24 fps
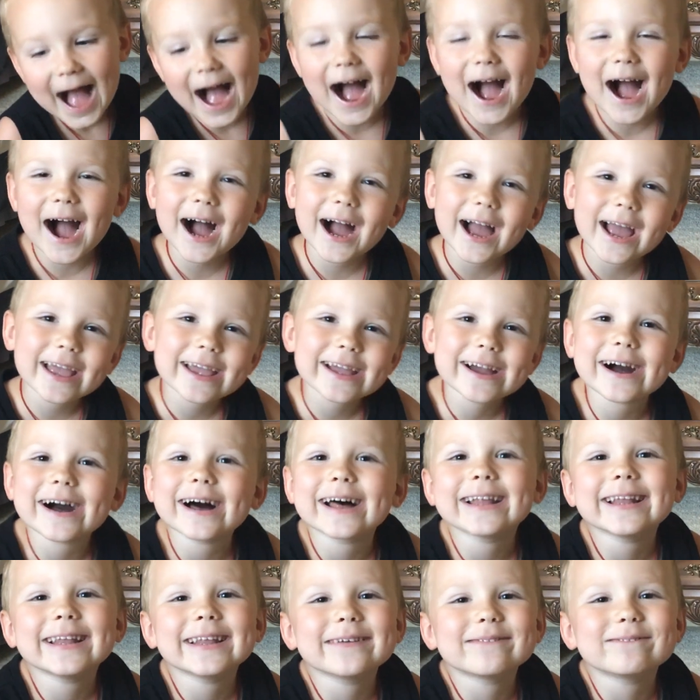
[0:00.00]
I
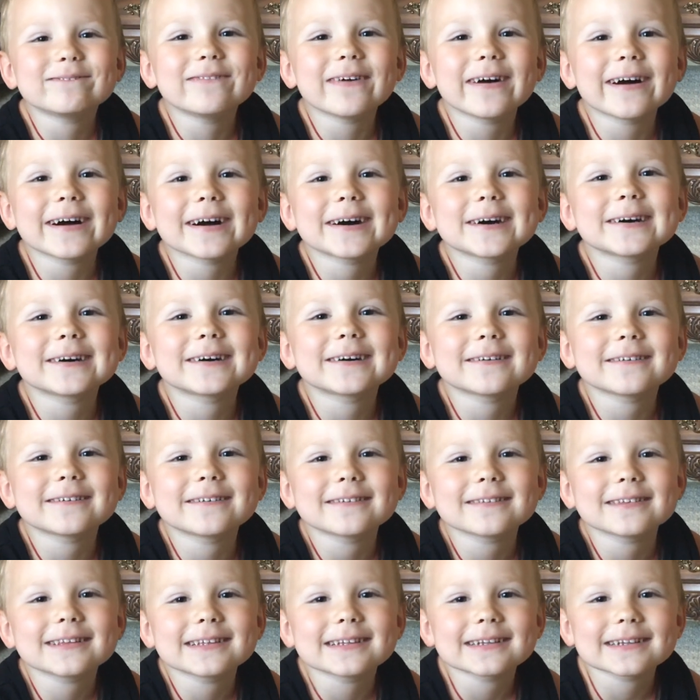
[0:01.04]
got a
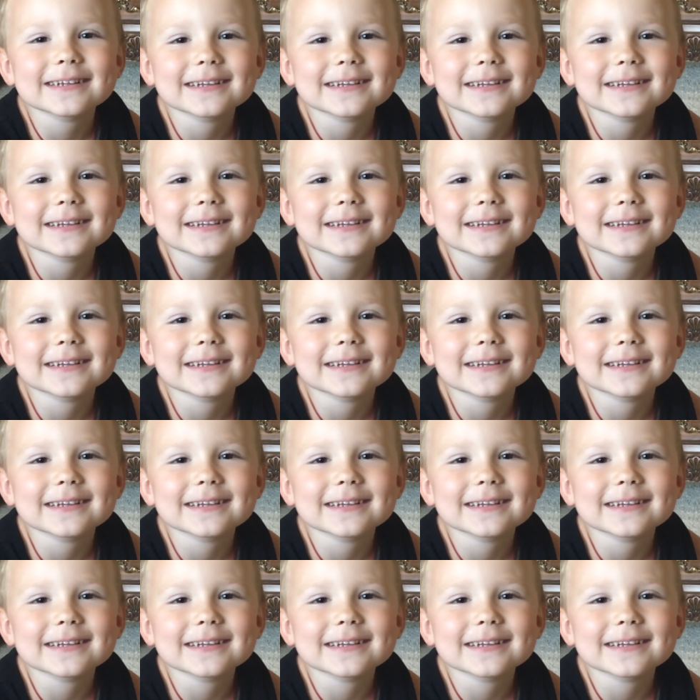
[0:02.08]
boat.